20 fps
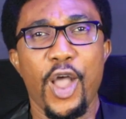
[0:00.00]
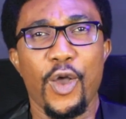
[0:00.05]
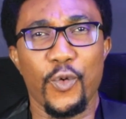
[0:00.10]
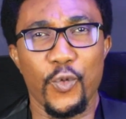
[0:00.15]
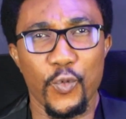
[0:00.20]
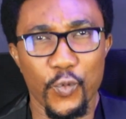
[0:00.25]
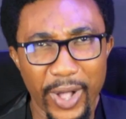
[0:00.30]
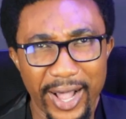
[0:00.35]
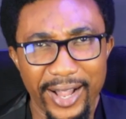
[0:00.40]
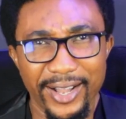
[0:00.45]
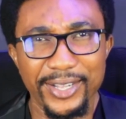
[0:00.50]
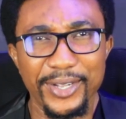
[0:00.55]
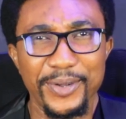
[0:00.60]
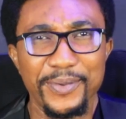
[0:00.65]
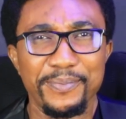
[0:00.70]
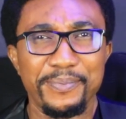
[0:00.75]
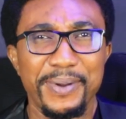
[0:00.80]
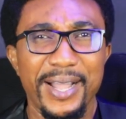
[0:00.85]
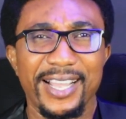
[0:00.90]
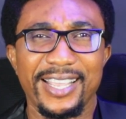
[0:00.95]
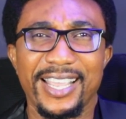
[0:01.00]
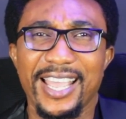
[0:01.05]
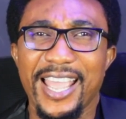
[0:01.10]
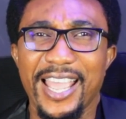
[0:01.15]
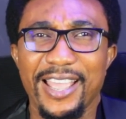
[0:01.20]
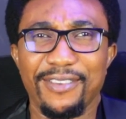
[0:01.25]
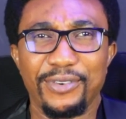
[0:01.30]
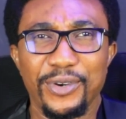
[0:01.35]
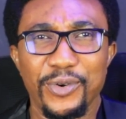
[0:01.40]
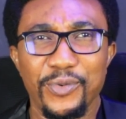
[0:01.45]
Welcome back
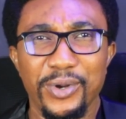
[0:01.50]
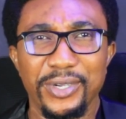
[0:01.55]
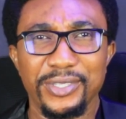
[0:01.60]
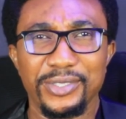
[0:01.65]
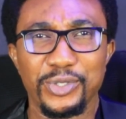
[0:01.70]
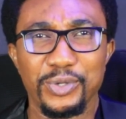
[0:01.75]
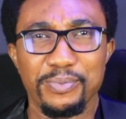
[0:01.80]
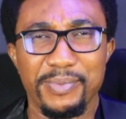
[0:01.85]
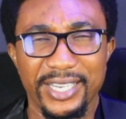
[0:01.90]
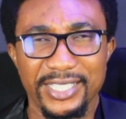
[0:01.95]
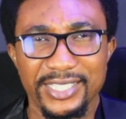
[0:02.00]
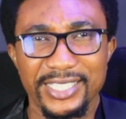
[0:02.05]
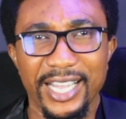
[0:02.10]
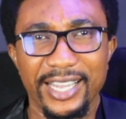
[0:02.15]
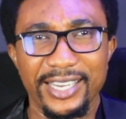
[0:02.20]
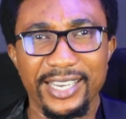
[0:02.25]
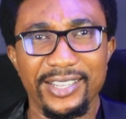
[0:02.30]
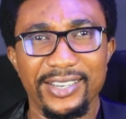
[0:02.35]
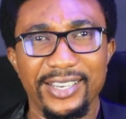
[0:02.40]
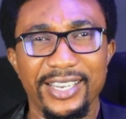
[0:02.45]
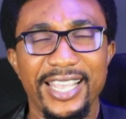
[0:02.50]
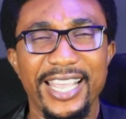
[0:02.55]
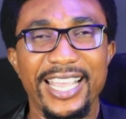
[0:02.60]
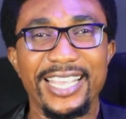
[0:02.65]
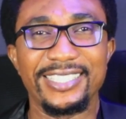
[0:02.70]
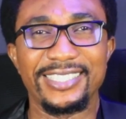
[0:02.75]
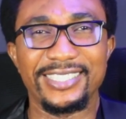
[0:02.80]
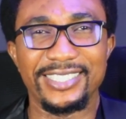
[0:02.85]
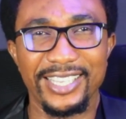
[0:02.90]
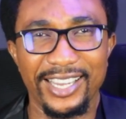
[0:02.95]
everyone to my channel.
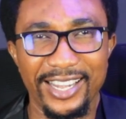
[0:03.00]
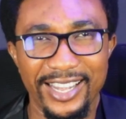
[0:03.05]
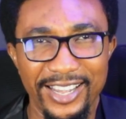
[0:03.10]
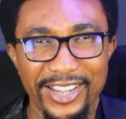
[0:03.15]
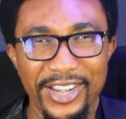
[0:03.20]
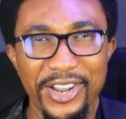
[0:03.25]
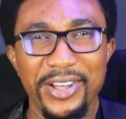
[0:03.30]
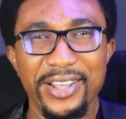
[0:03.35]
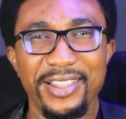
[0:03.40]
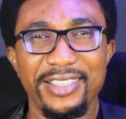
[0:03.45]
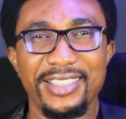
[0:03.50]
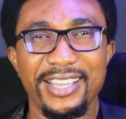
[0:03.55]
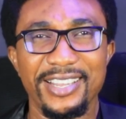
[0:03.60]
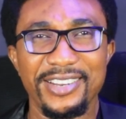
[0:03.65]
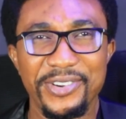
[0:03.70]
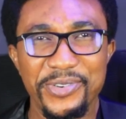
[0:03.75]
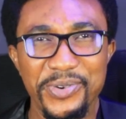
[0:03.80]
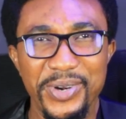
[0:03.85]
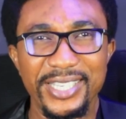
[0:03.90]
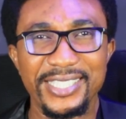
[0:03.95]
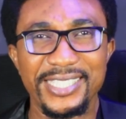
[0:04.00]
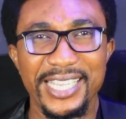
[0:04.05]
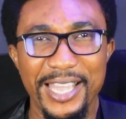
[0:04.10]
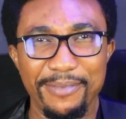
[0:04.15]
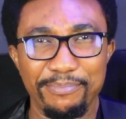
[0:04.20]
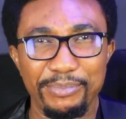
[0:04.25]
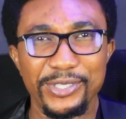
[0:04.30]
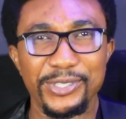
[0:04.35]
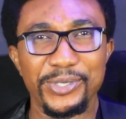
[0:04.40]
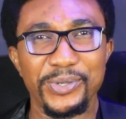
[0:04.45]
It's another great
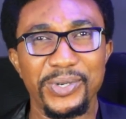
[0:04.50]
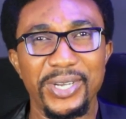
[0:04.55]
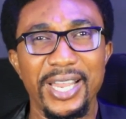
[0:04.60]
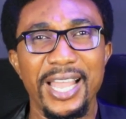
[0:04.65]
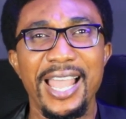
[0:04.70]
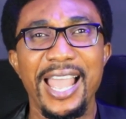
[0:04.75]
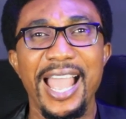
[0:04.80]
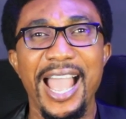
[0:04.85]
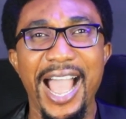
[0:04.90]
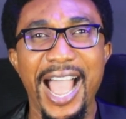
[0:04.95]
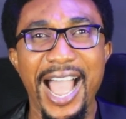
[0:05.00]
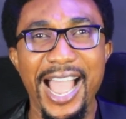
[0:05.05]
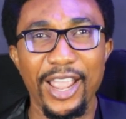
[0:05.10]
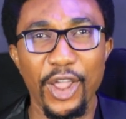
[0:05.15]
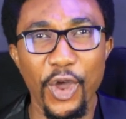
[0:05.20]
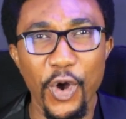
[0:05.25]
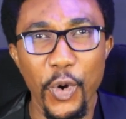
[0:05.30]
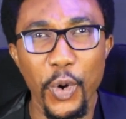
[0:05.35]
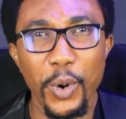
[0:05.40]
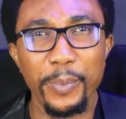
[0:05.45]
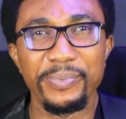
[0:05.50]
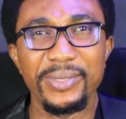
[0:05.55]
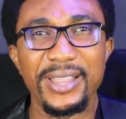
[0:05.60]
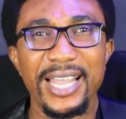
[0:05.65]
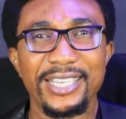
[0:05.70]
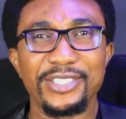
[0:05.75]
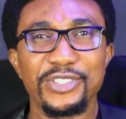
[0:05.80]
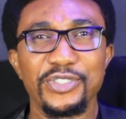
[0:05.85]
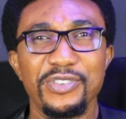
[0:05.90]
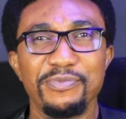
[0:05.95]
episode. I hope
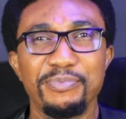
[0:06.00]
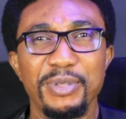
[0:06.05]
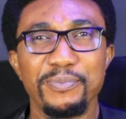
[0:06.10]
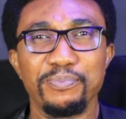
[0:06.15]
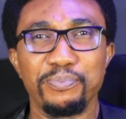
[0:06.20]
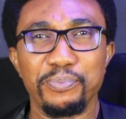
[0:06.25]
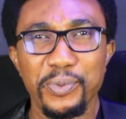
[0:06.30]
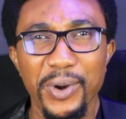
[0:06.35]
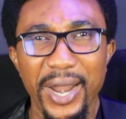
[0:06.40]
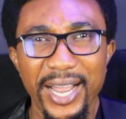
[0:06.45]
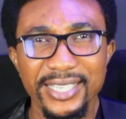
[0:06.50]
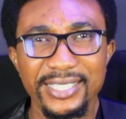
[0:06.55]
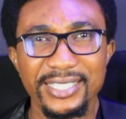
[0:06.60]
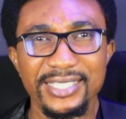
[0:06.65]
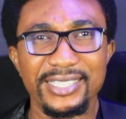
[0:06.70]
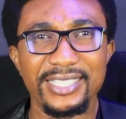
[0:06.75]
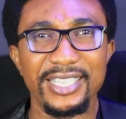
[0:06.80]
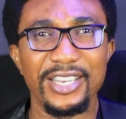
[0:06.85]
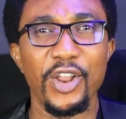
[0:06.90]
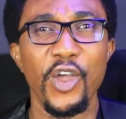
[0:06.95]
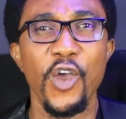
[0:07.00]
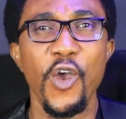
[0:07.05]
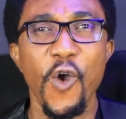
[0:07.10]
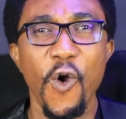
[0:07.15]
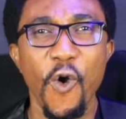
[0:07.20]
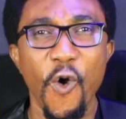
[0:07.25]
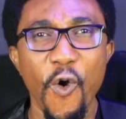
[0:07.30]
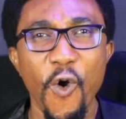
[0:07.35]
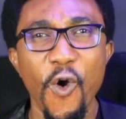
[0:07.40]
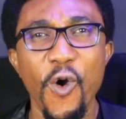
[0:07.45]
that you've been practicing
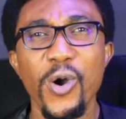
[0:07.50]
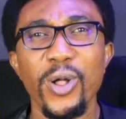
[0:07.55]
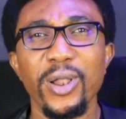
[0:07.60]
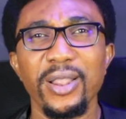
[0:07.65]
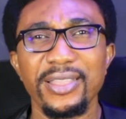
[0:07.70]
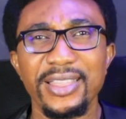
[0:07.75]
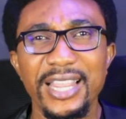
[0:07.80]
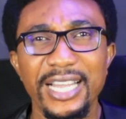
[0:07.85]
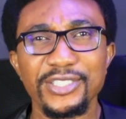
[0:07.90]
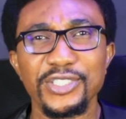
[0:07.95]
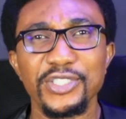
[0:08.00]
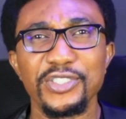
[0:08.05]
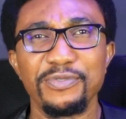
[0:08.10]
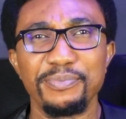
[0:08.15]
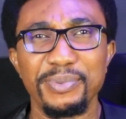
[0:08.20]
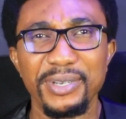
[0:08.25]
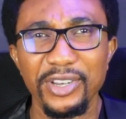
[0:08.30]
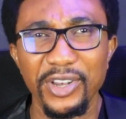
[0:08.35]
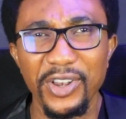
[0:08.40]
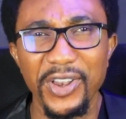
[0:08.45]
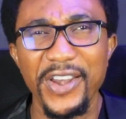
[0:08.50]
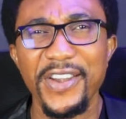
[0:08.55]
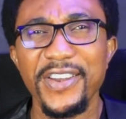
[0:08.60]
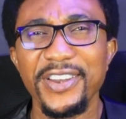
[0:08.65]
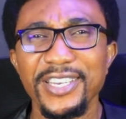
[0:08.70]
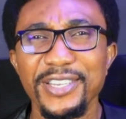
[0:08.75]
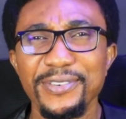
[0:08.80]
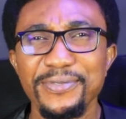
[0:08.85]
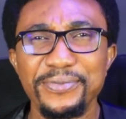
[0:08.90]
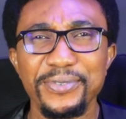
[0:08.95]
all that you've been
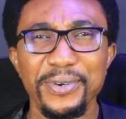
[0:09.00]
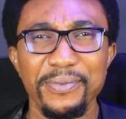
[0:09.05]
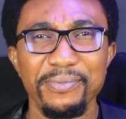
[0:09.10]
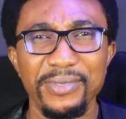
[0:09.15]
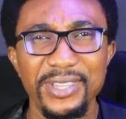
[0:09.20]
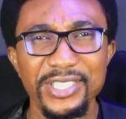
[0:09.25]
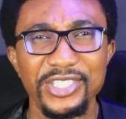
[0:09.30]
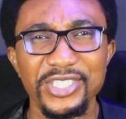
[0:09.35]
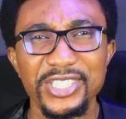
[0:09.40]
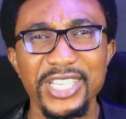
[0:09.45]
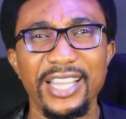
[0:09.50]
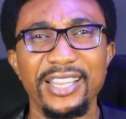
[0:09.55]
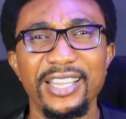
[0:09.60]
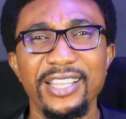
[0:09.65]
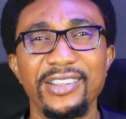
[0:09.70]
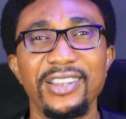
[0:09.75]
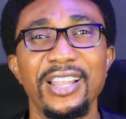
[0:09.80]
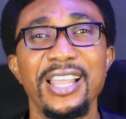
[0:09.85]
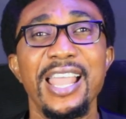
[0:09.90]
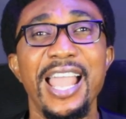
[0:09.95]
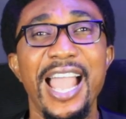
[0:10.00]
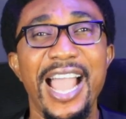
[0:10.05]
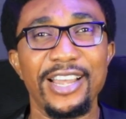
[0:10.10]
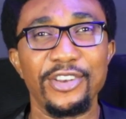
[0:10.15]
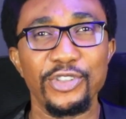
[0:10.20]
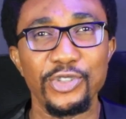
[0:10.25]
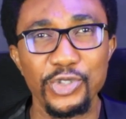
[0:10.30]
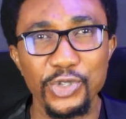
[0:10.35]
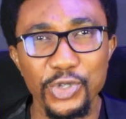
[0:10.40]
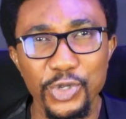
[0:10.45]
learning from this channel
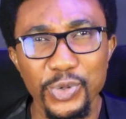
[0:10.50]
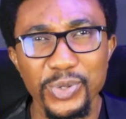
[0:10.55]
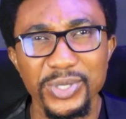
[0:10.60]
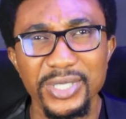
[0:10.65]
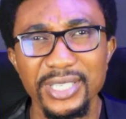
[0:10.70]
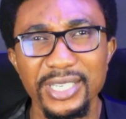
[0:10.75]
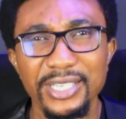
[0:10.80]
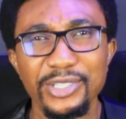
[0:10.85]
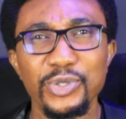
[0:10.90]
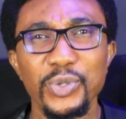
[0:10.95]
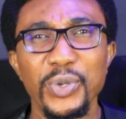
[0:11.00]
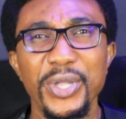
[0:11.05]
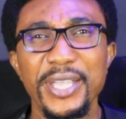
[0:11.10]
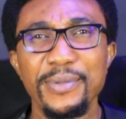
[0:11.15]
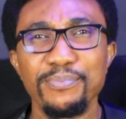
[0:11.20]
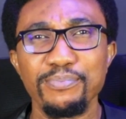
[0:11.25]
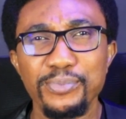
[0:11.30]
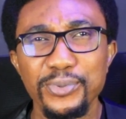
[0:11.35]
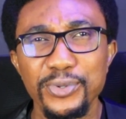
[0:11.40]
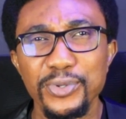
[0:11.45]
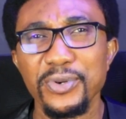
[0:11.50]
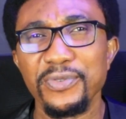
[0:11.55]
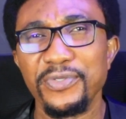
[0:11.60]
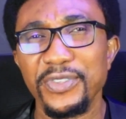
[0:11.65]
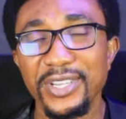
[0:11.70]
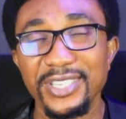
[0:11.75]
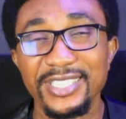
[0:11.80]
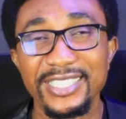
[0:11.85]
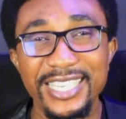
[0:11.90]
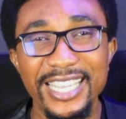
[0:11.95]
and using it to
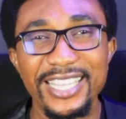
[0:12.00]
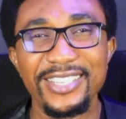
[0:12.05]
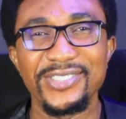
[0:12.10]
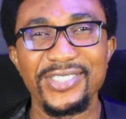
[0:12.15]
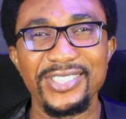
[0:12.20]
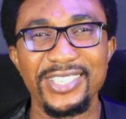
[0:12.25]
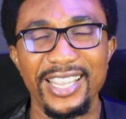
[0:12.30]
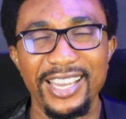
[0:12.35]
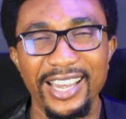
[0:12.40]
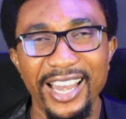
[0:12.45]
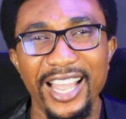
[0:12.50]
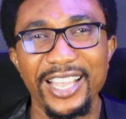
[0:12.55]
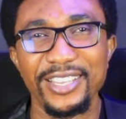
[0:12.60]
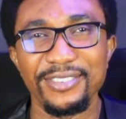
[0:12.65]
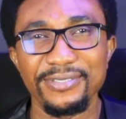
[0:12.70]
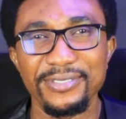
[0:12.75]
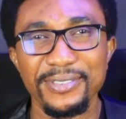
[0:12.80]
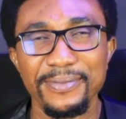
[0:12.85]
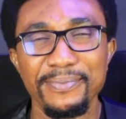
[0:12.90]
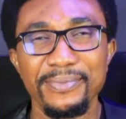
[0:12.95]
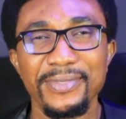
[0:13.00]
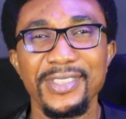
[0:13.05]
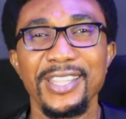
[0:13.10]
improve your day-to-day life.